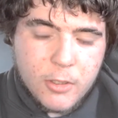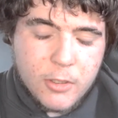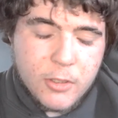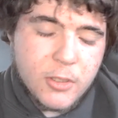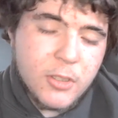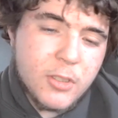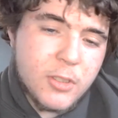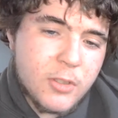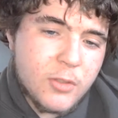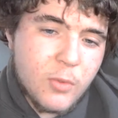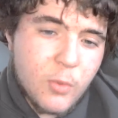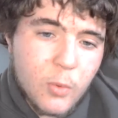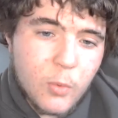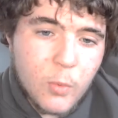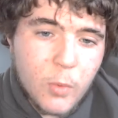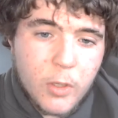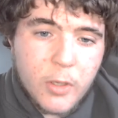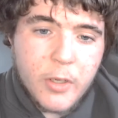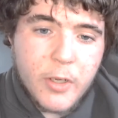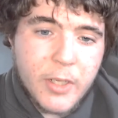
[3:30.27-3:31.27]
just
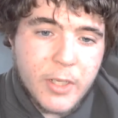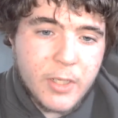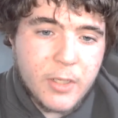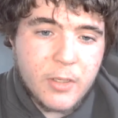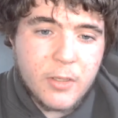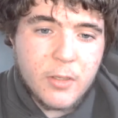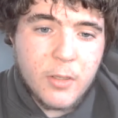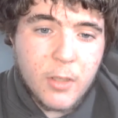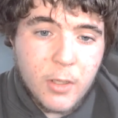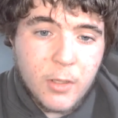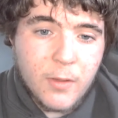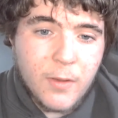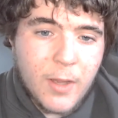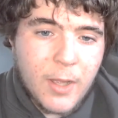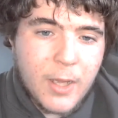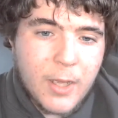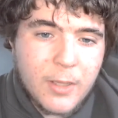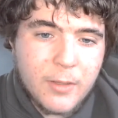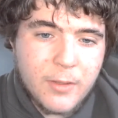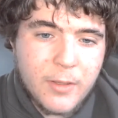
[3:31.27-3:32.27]
working a
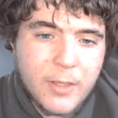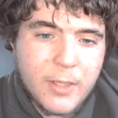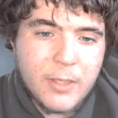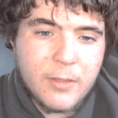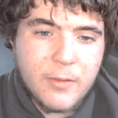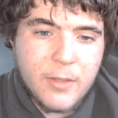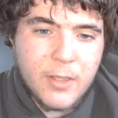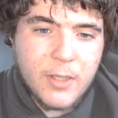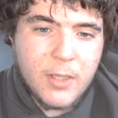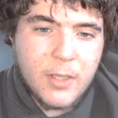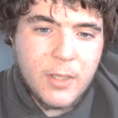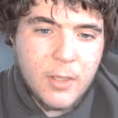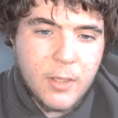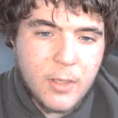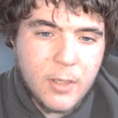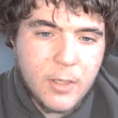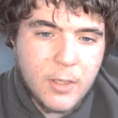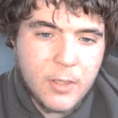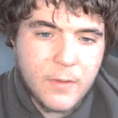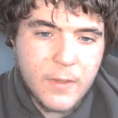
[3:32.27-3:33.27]
lot lately.
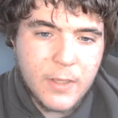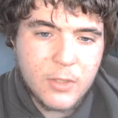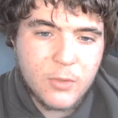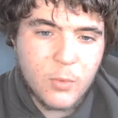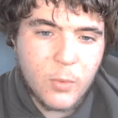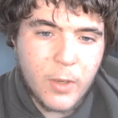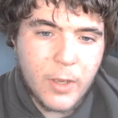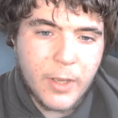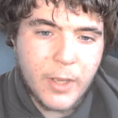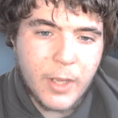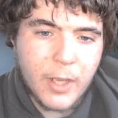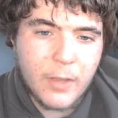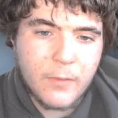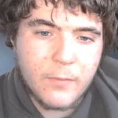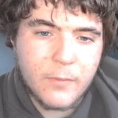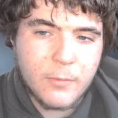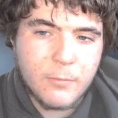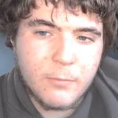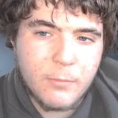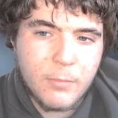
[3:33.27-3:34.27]
That's why I
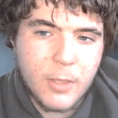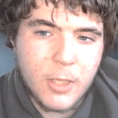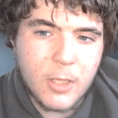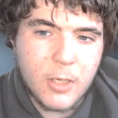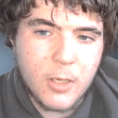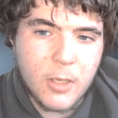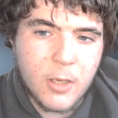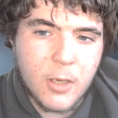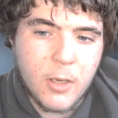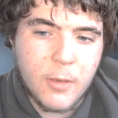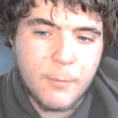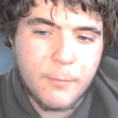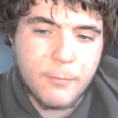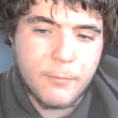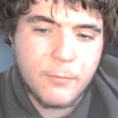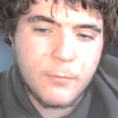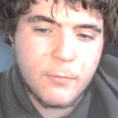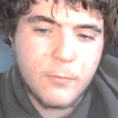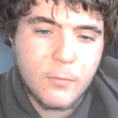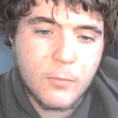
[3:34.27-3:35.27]
haven't been um,
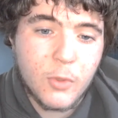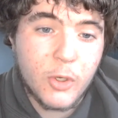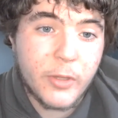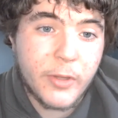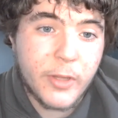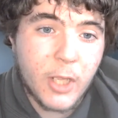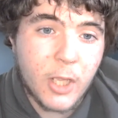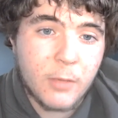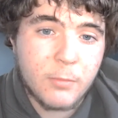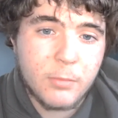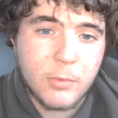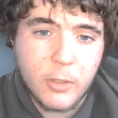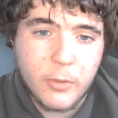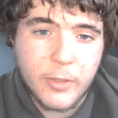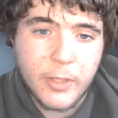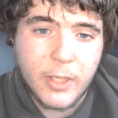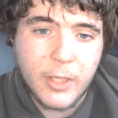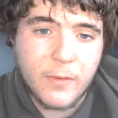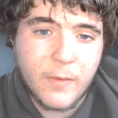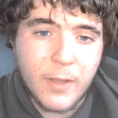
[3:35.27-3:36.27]
really
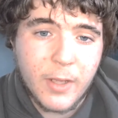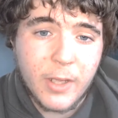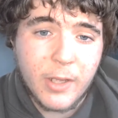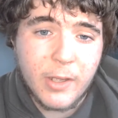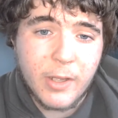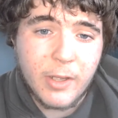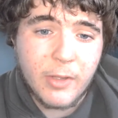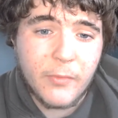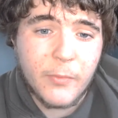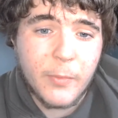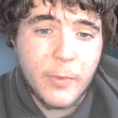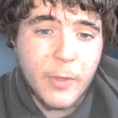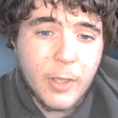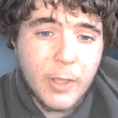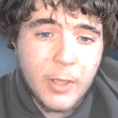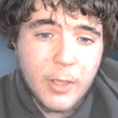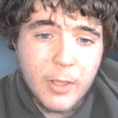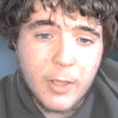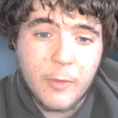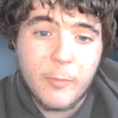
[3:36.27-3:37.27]
uploading a lot.
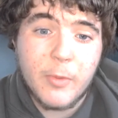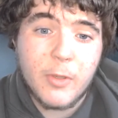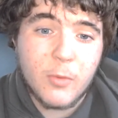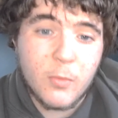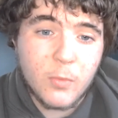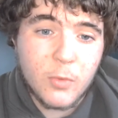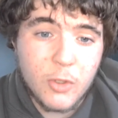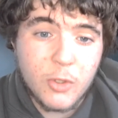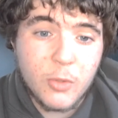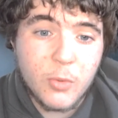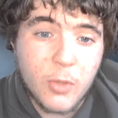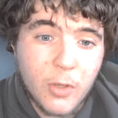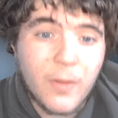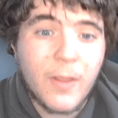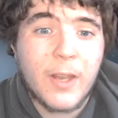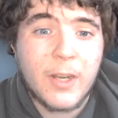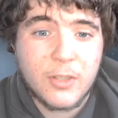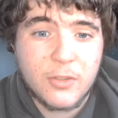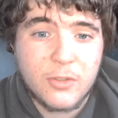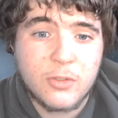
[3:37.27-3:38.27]
I've, I've been doing a
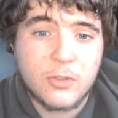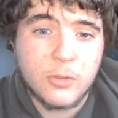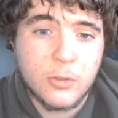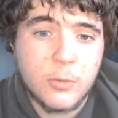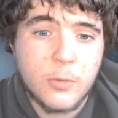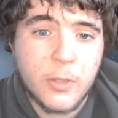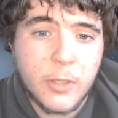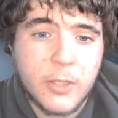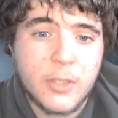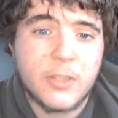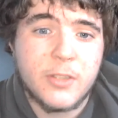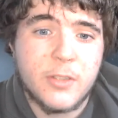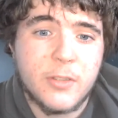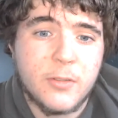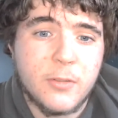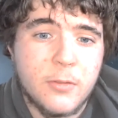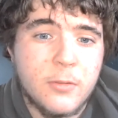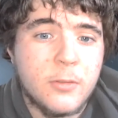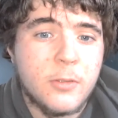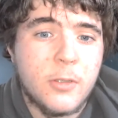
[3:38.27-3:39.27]
lot of schoolwork
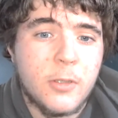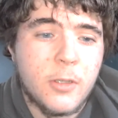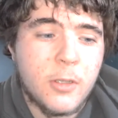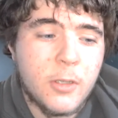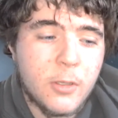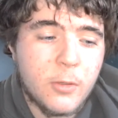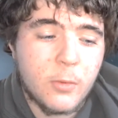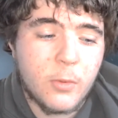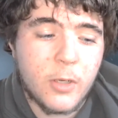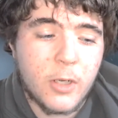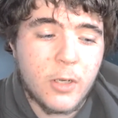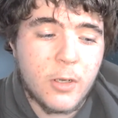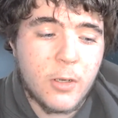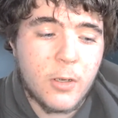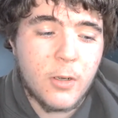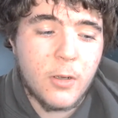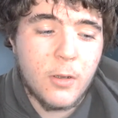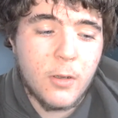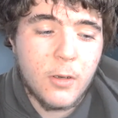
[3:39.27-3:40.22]
too, where